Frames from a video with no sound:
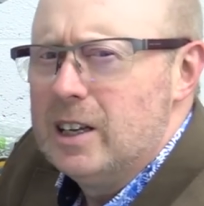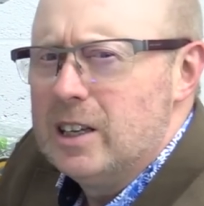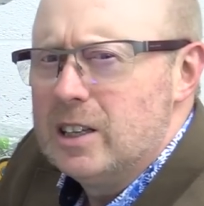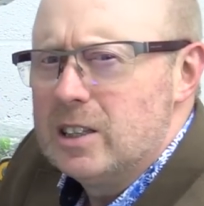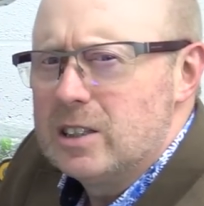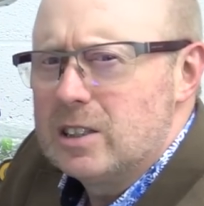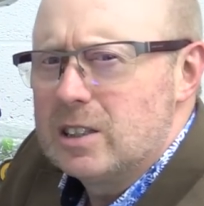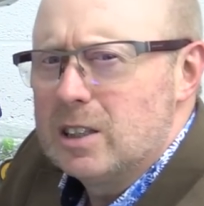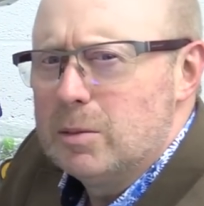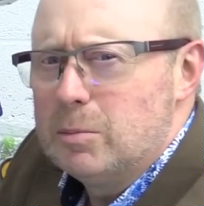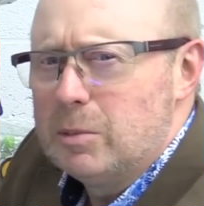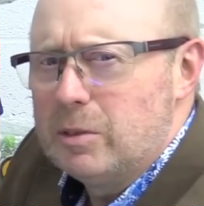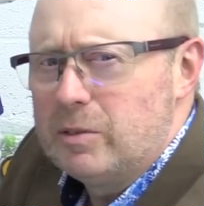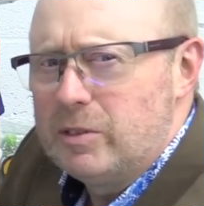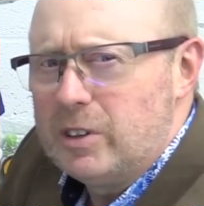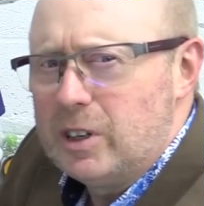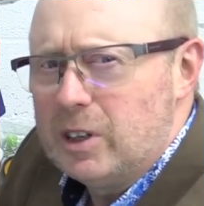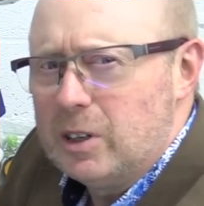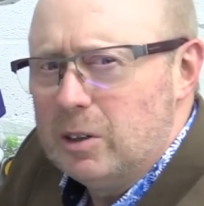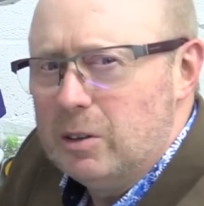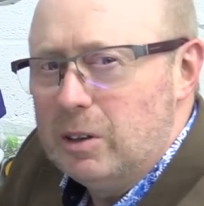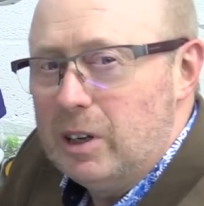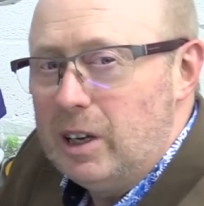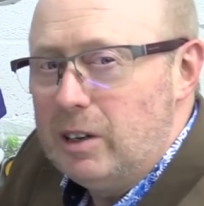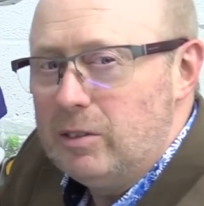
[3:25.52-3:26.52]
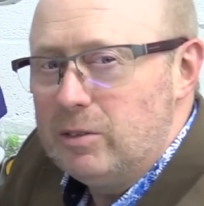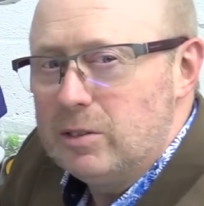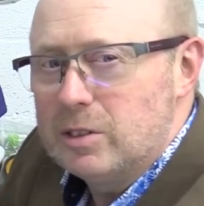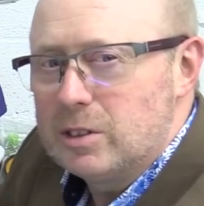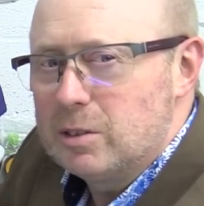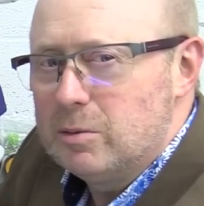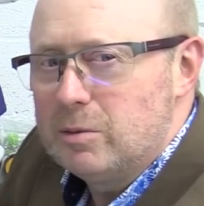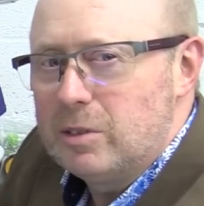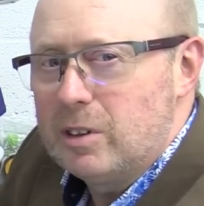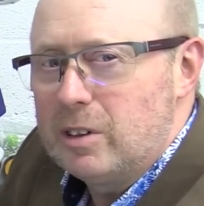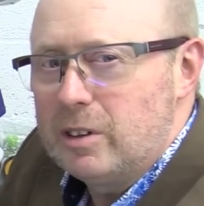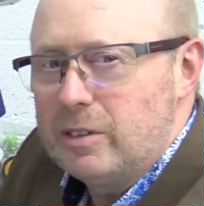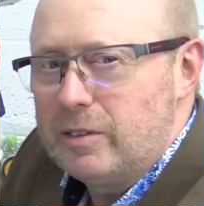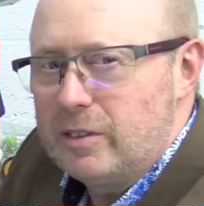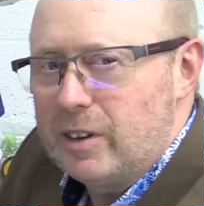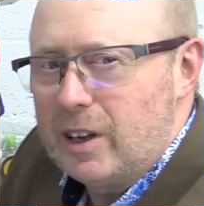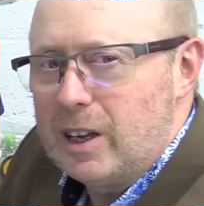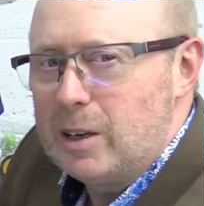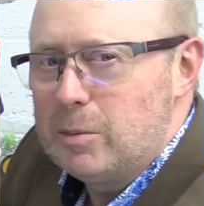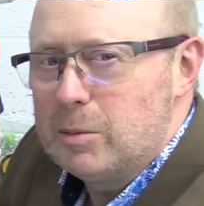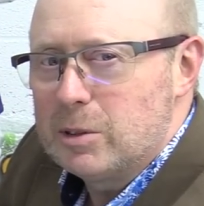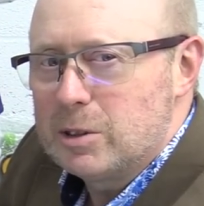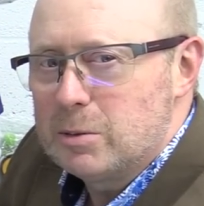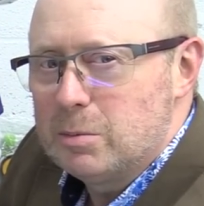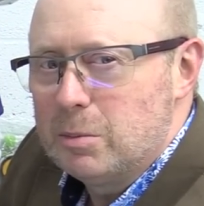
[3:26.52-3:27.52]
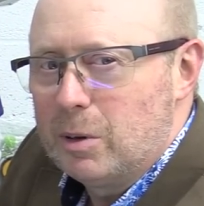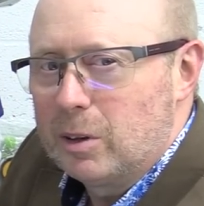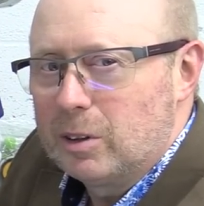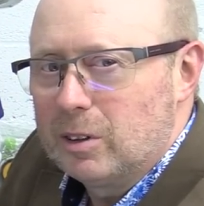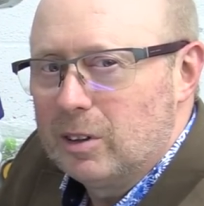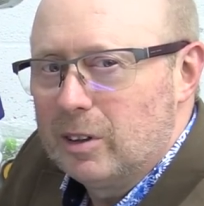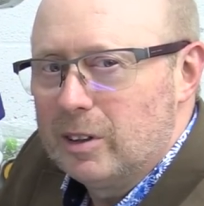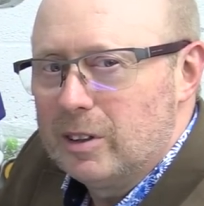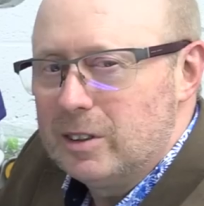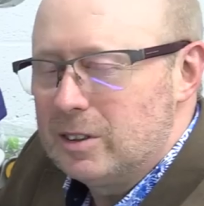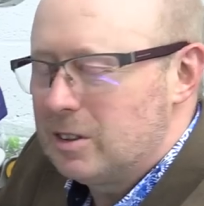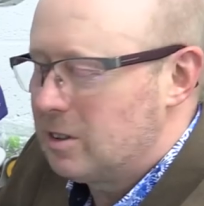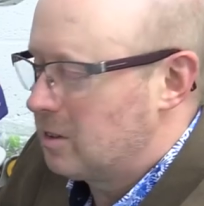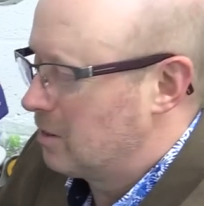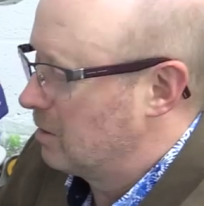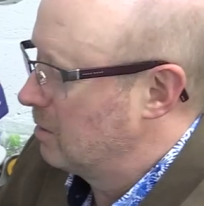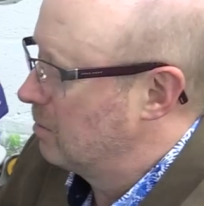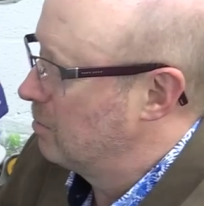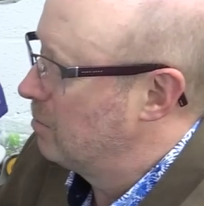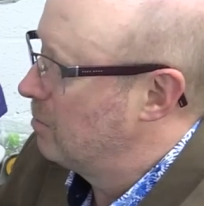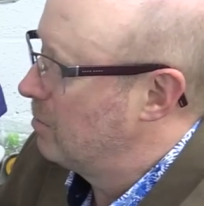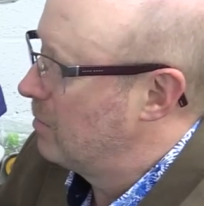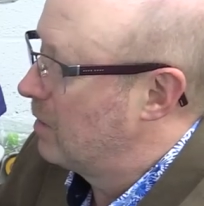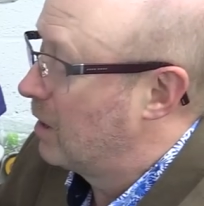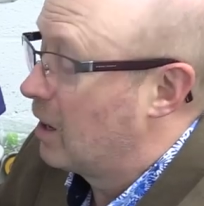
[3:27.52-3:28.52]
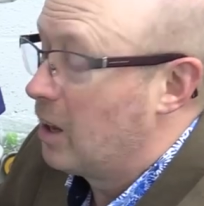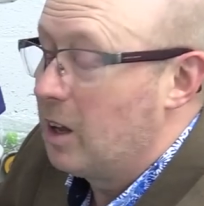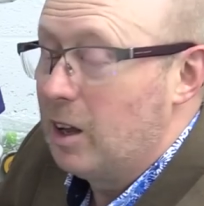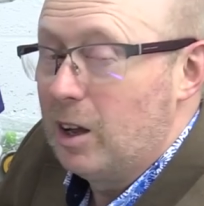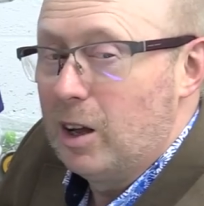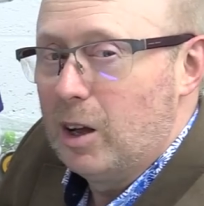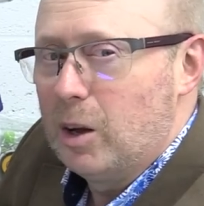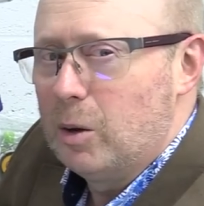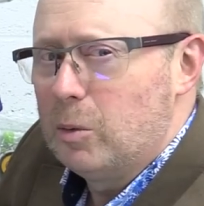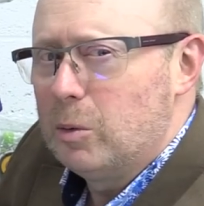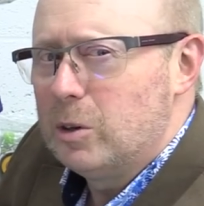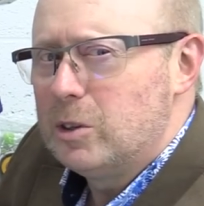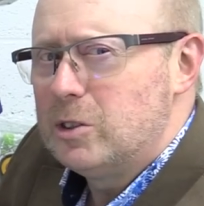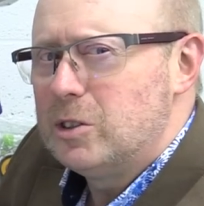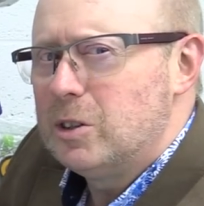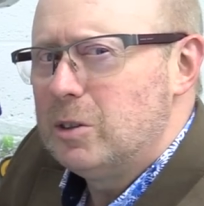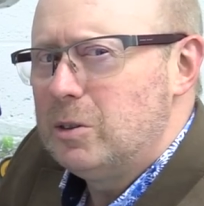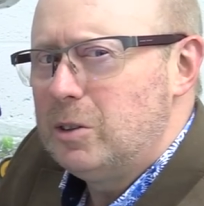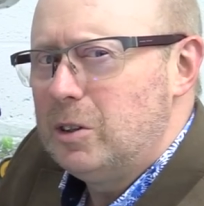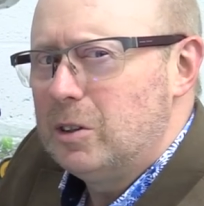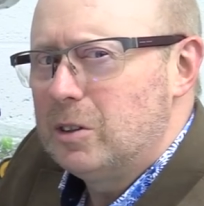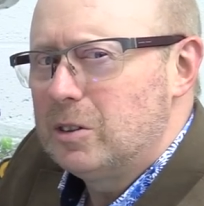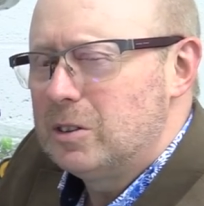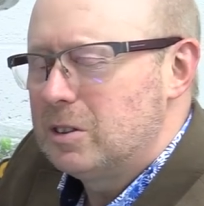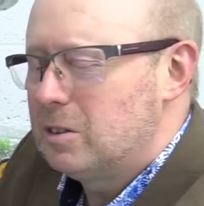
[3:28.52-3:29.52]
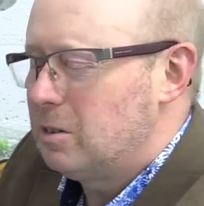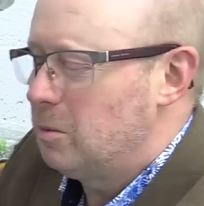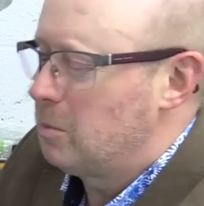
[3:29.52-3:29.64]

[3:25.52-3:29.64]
Some of you, even some very famous modellers, we're too young to